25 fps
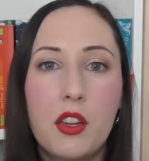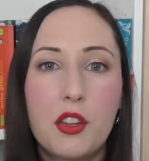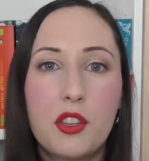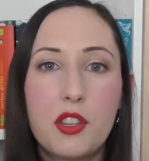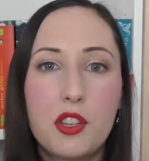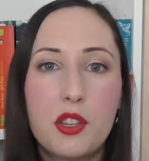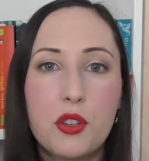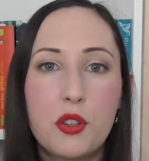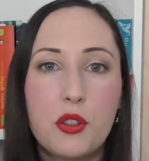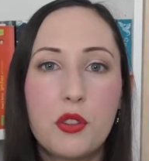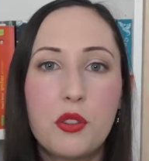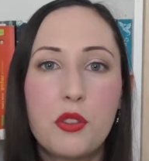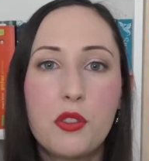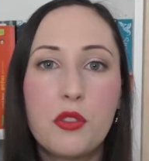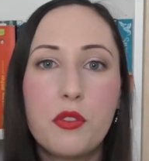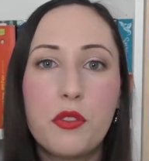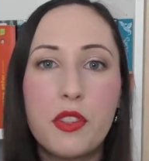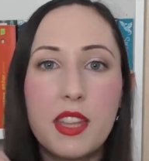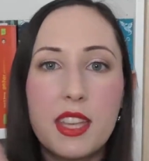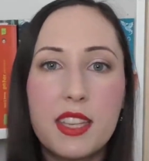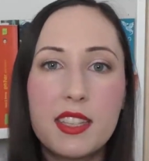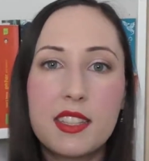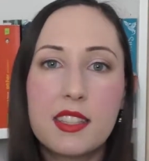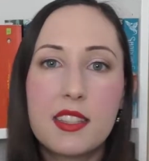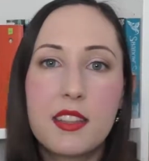to do
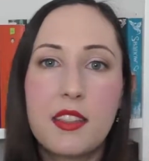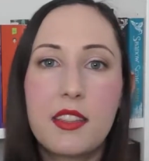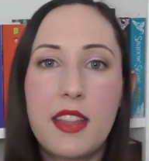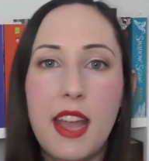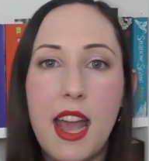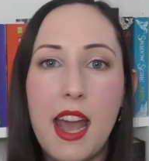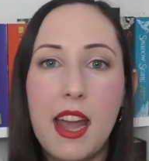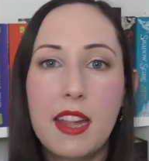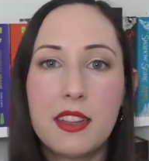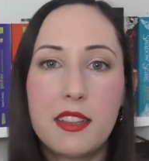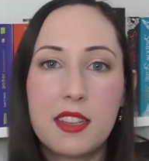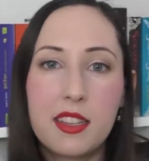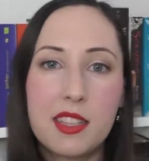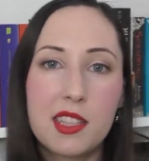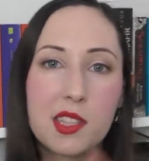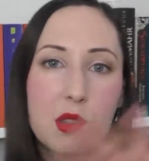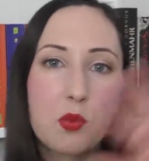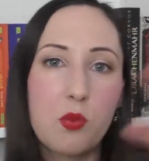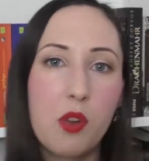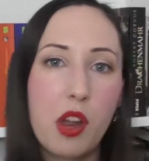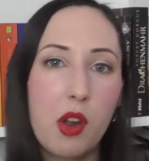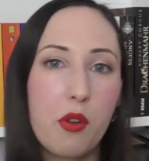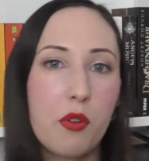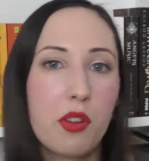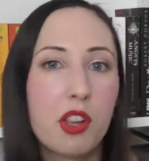this and that, that's
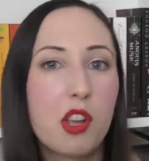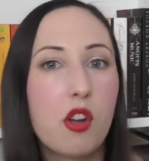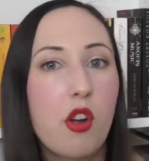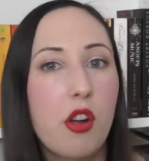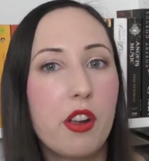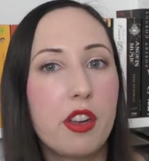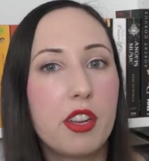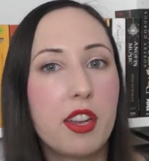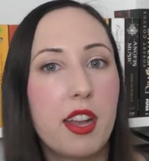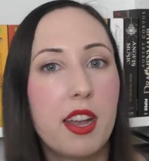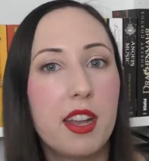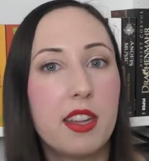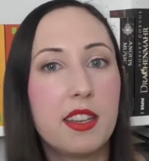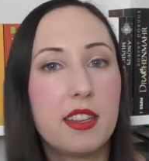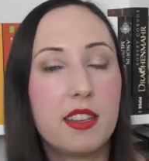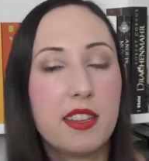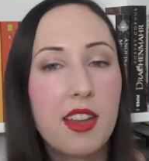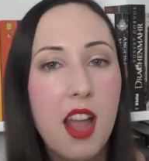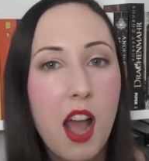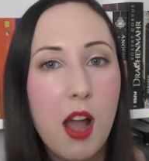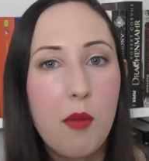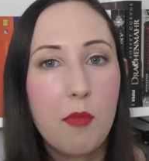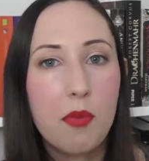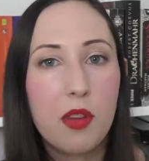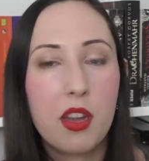where we're going to end
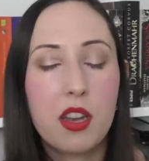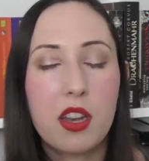up.